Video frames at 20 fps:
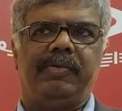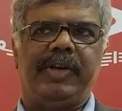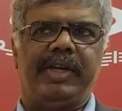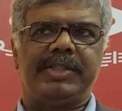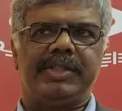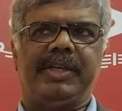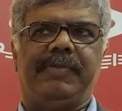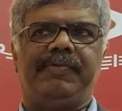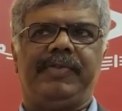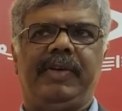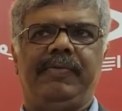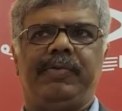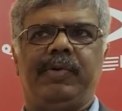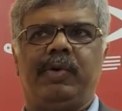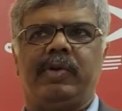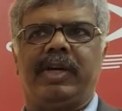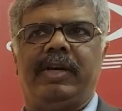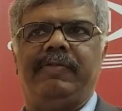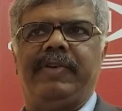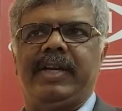we are shifting
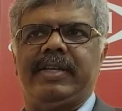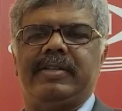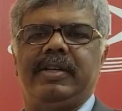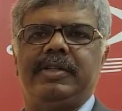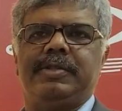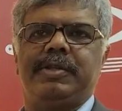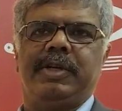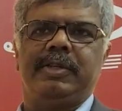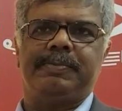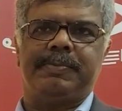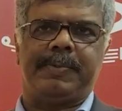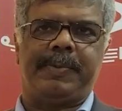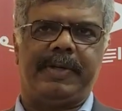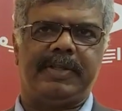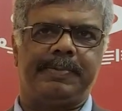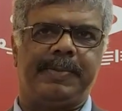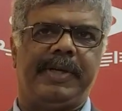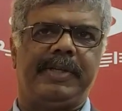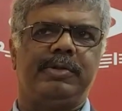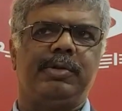from conventional
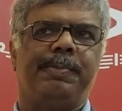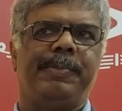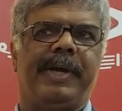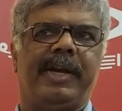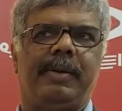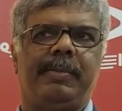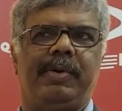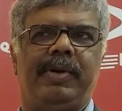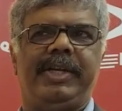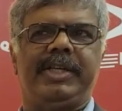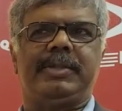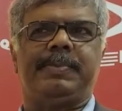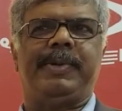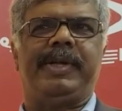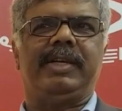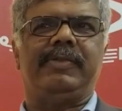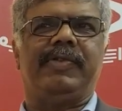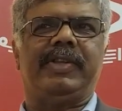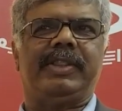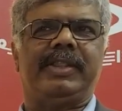spring to parabolic
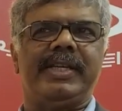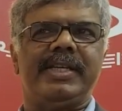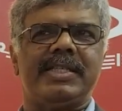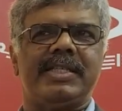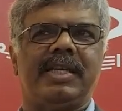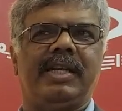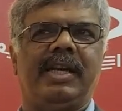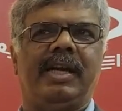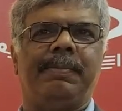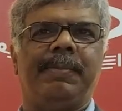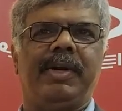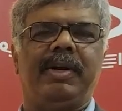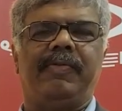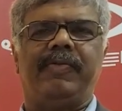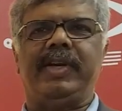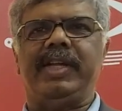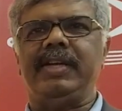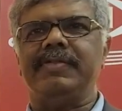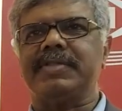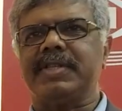spring. With this, a number
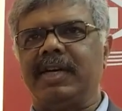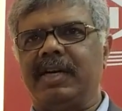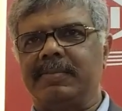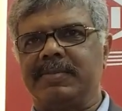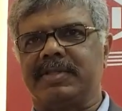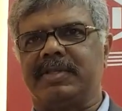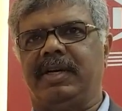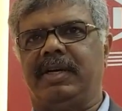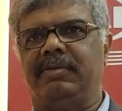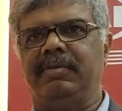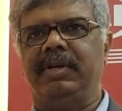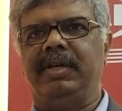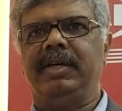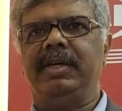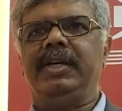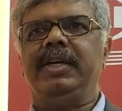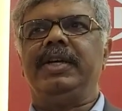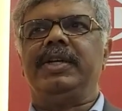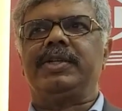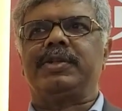of leaves comes down.
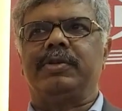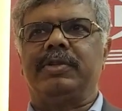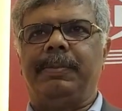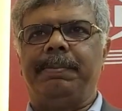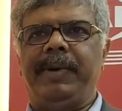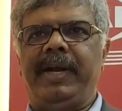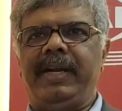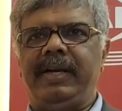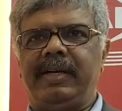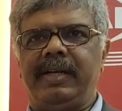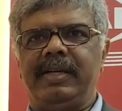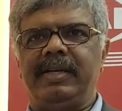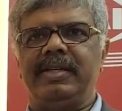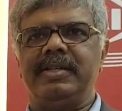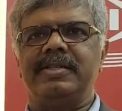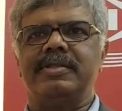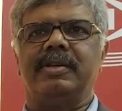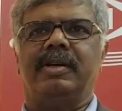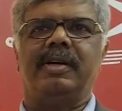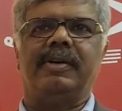So the
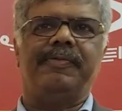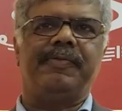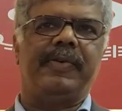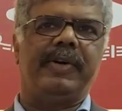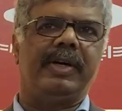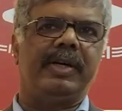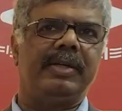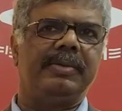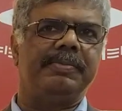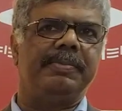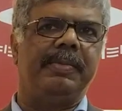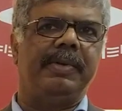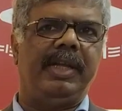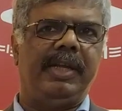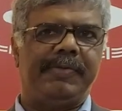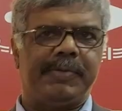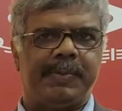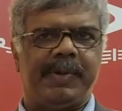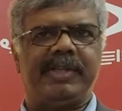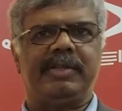maintenance of
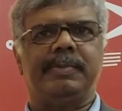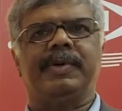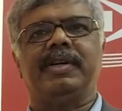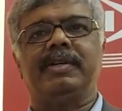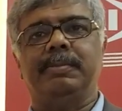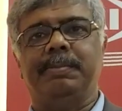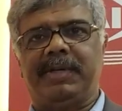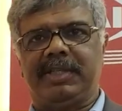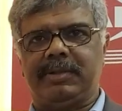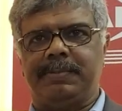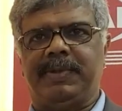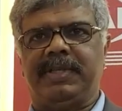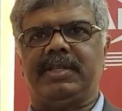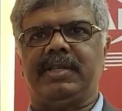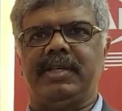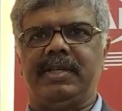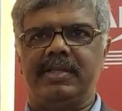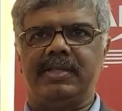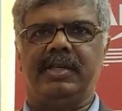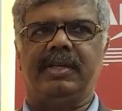leaf springs becomes
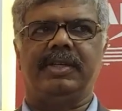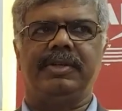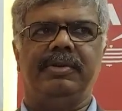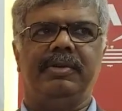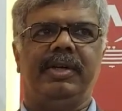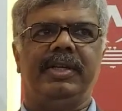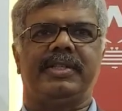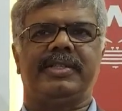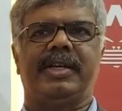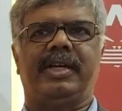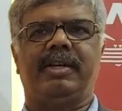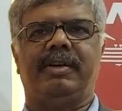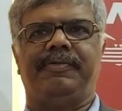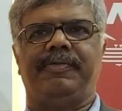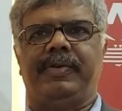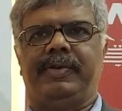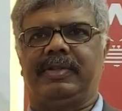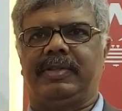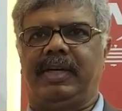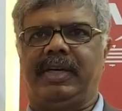much easier. Instead of
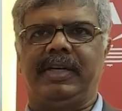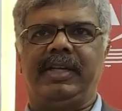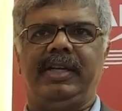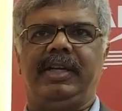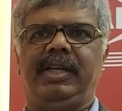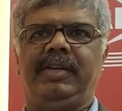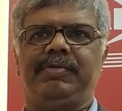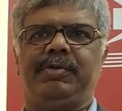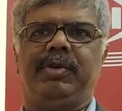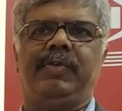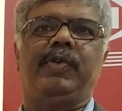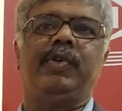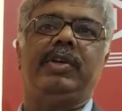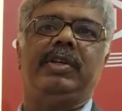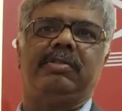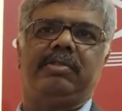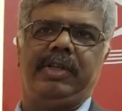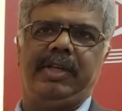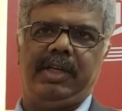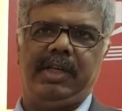13 leaves, you have
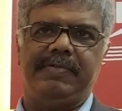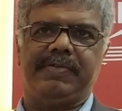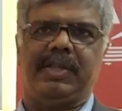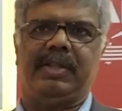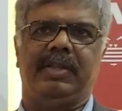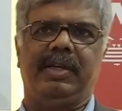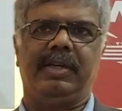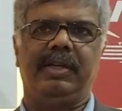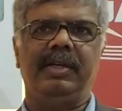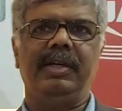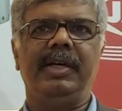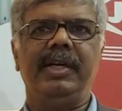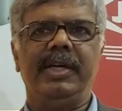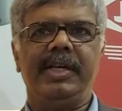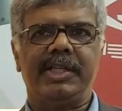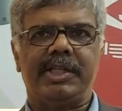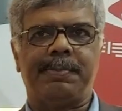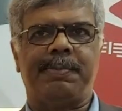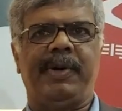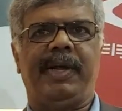only 3 leaves in the
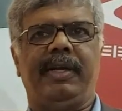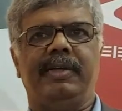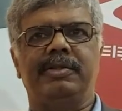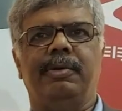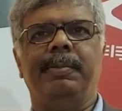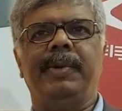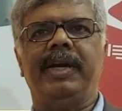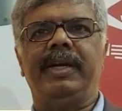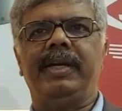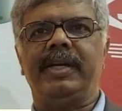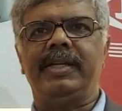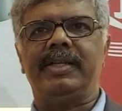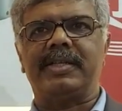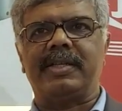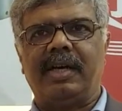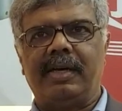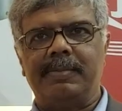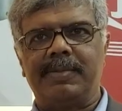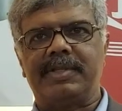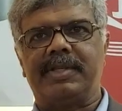spring. So
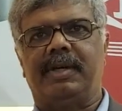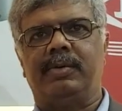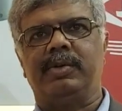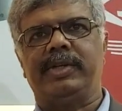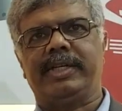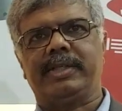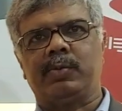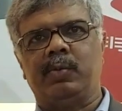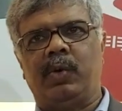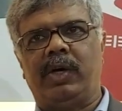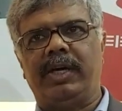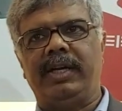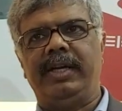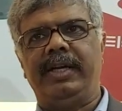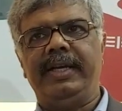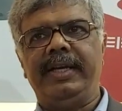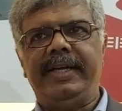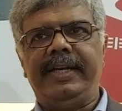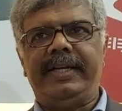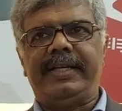maintenance comes down. That's
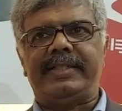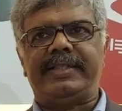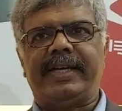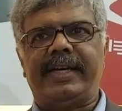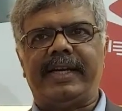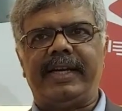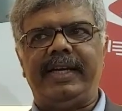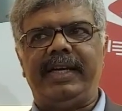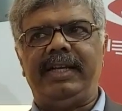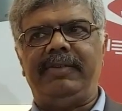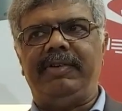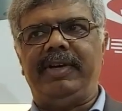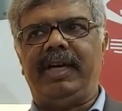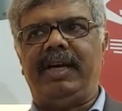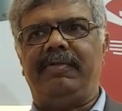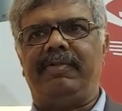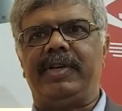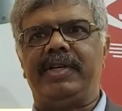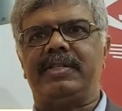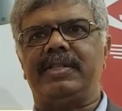one. Secondly, we
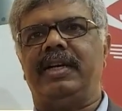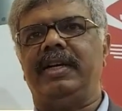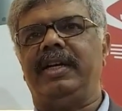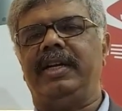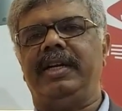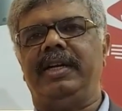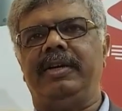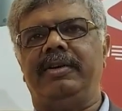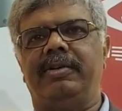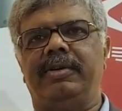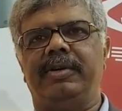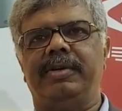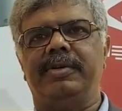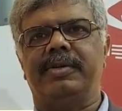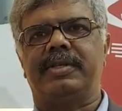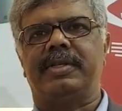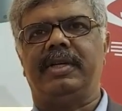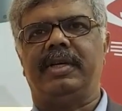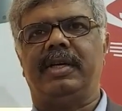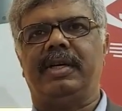have recently
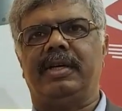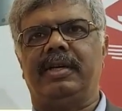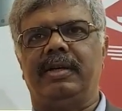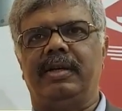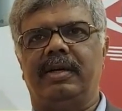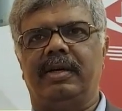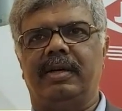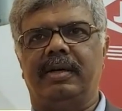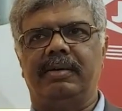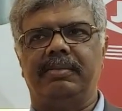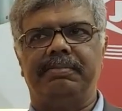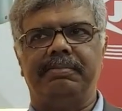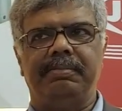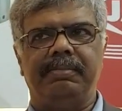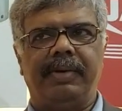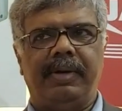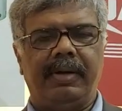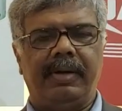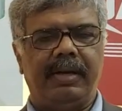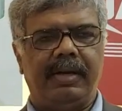introduced
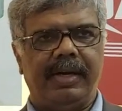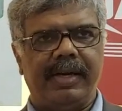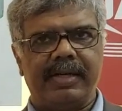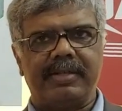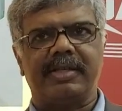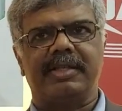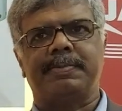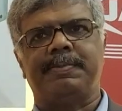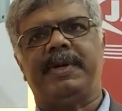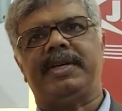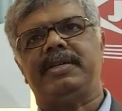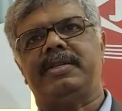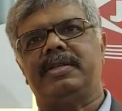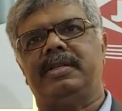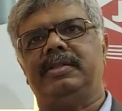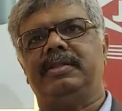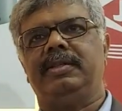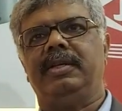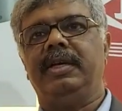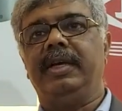air
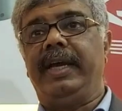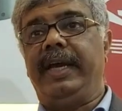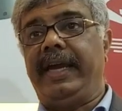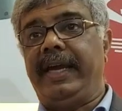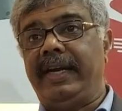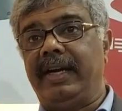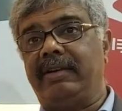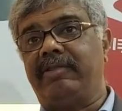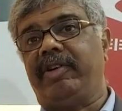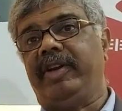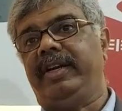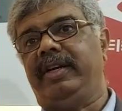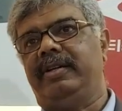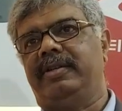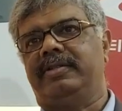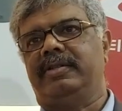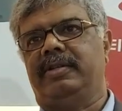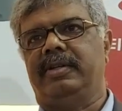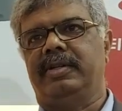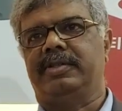suspensions in a
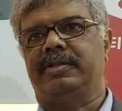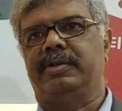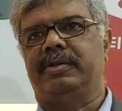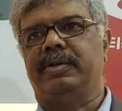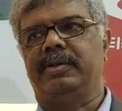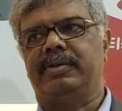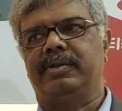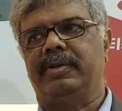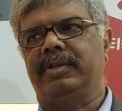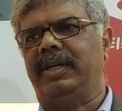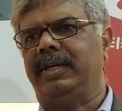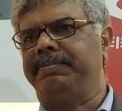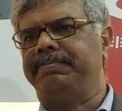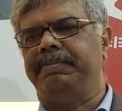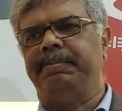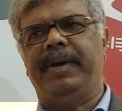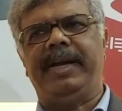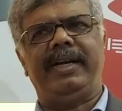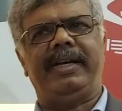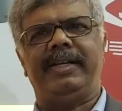trailers also. So the
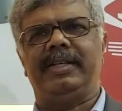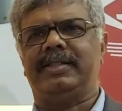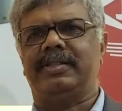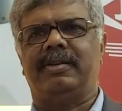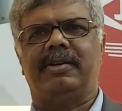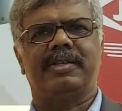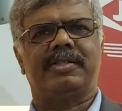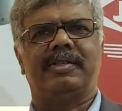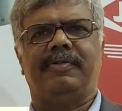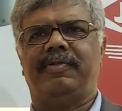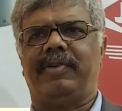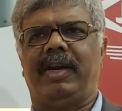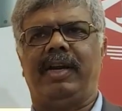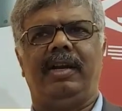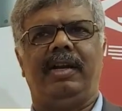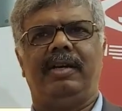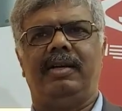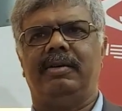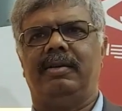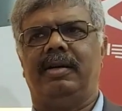maintenance cost of
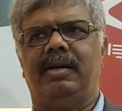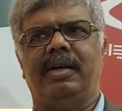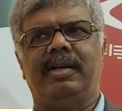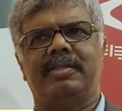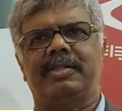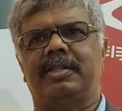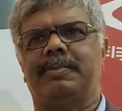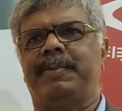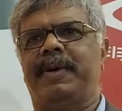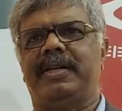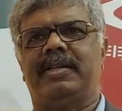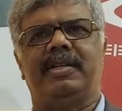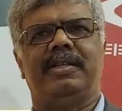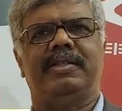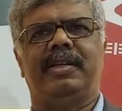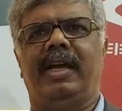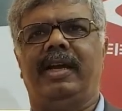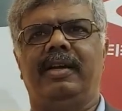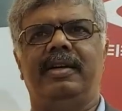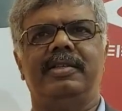trailer air suspension
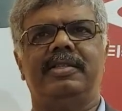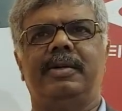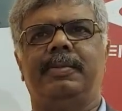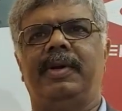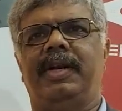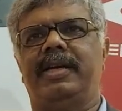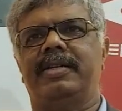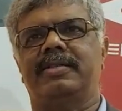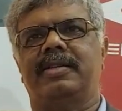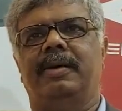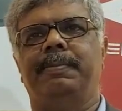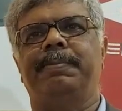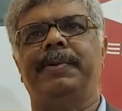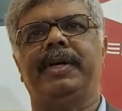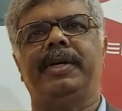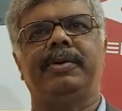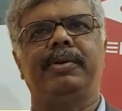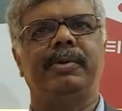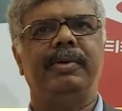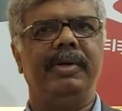is negligible as
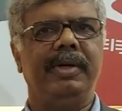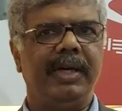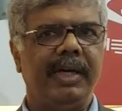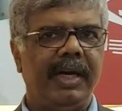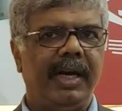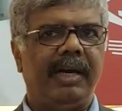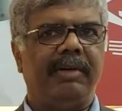compared to